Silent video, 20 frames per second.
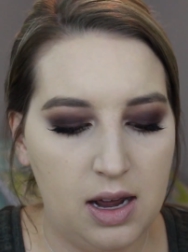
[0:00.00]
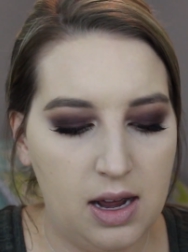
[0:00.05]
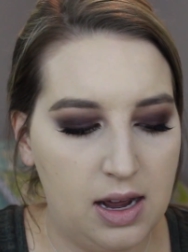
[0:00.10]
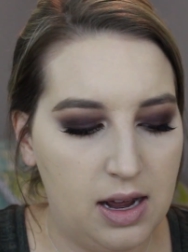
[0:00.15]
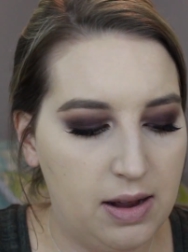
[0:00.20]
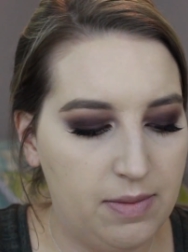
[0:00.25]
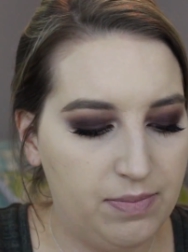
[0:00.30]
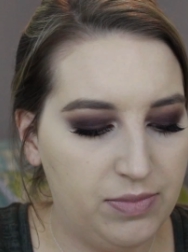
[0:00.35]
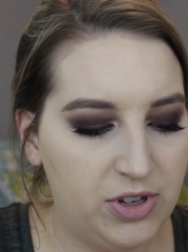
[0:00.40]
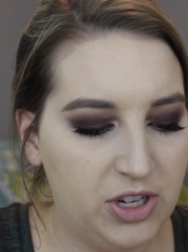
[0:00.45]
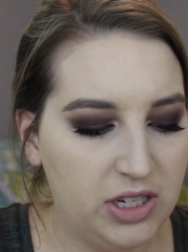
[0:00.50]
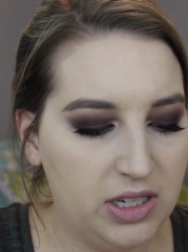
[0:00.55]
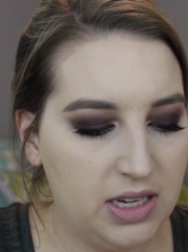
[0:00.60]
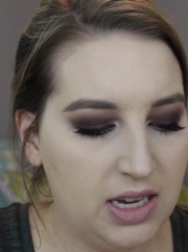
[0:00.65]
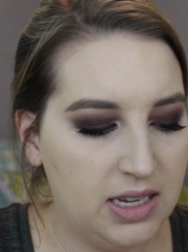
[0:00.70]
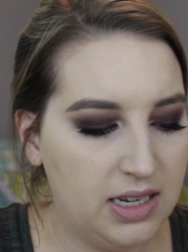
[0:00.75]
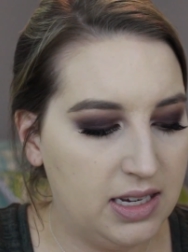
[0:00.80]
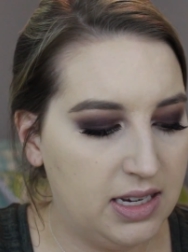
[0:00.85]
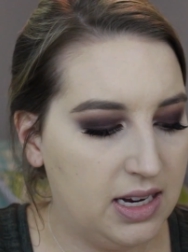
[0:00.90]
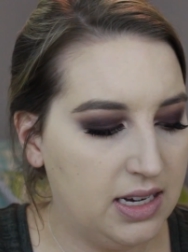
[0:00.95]
Um, just
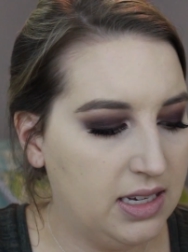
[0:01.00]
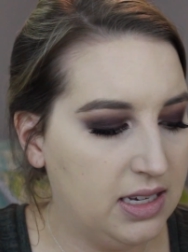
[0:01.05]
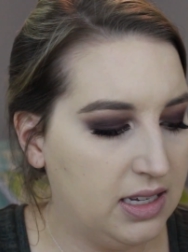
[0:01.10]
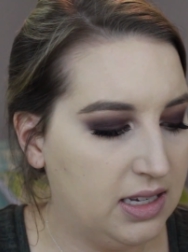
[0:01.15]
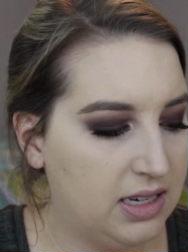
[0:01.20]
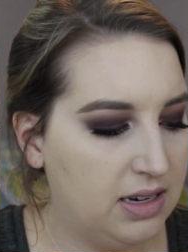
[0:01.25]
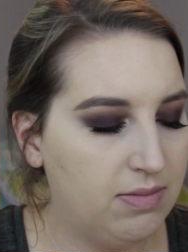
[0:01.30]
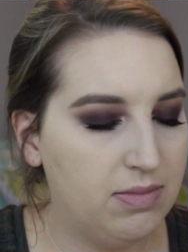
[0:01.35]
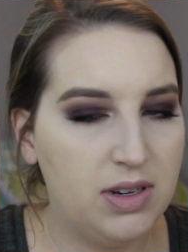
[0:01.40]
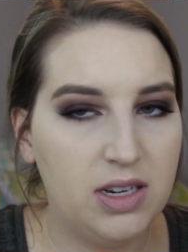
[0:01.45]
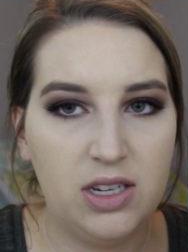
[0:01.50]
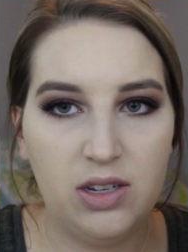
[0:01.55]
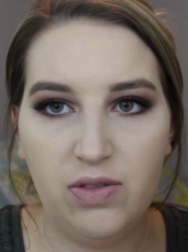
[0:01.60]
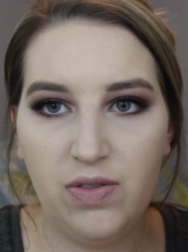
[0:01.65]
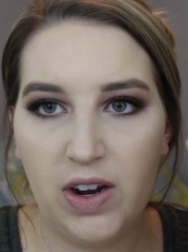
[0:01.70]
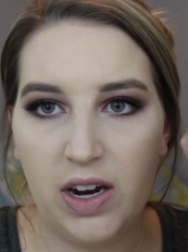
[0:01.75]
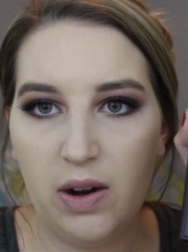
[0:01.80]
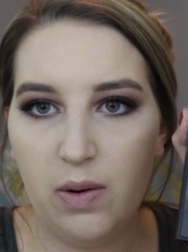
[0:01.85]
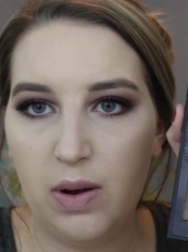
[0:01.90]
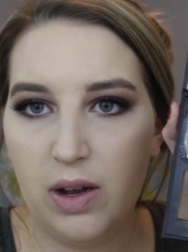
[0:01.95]
because it doesn't seem to do
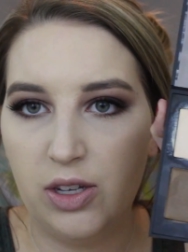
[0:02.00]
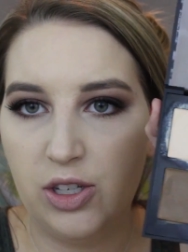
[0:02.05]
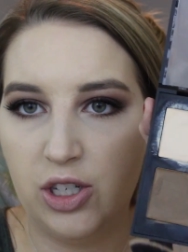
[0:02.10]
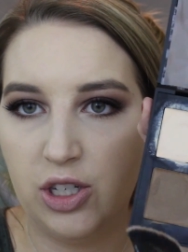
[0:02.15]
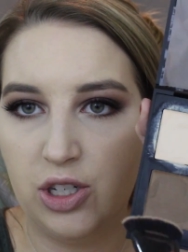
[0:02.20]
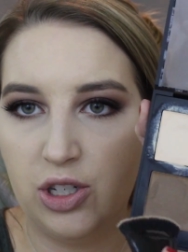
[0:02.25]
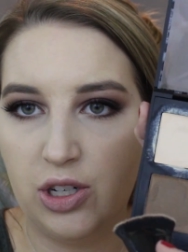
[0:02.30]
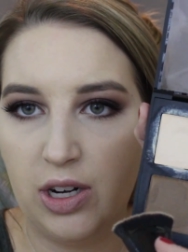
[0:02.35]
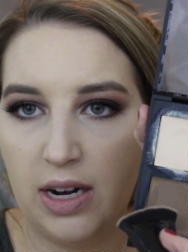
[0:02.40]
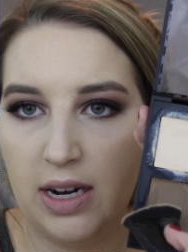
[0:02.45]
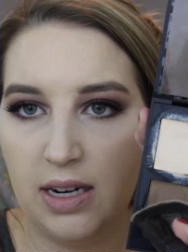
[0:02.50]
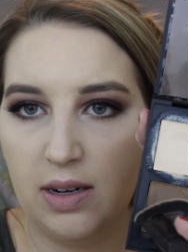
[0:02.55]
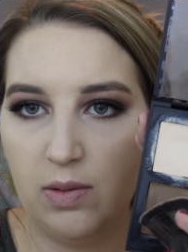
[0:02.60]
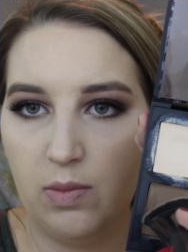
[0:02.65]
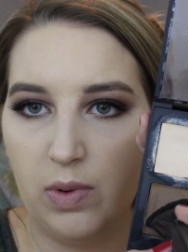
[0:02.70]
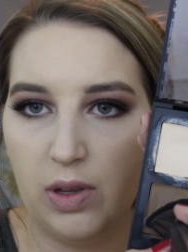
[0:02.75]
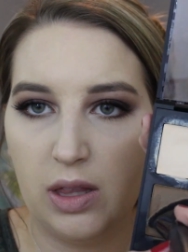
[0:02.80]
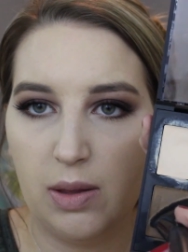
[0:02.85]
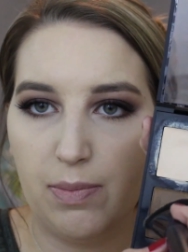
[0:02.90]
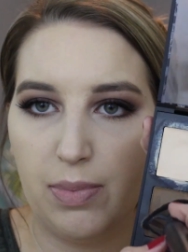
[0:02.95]
very well just straight
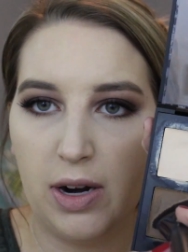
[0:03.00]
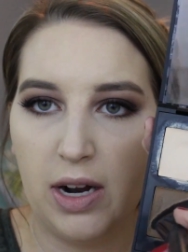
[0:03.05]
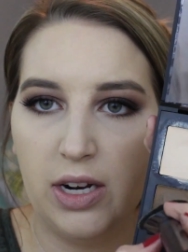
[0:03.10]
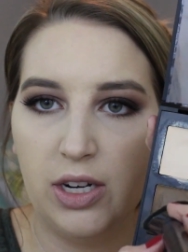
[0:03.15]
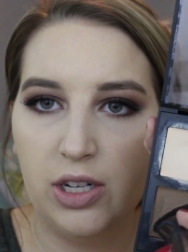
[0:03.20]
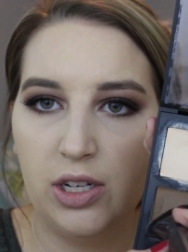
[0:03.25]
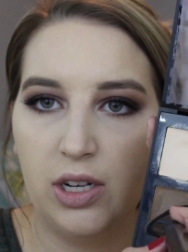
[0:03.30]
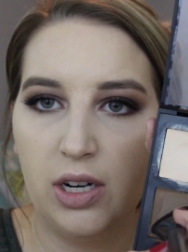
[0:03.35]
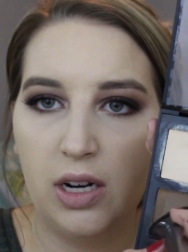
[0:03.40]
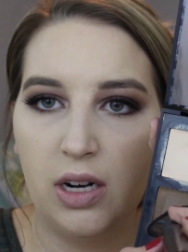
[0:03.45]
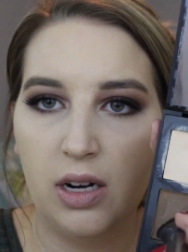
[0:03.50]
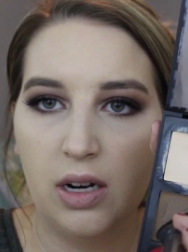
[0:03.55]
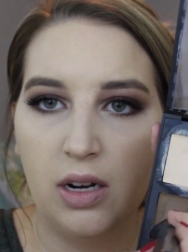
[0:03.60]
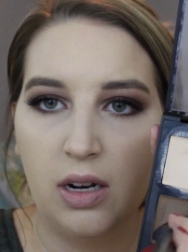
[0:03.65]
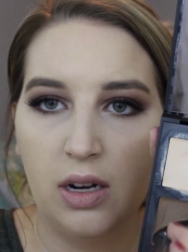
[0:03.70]
with the brush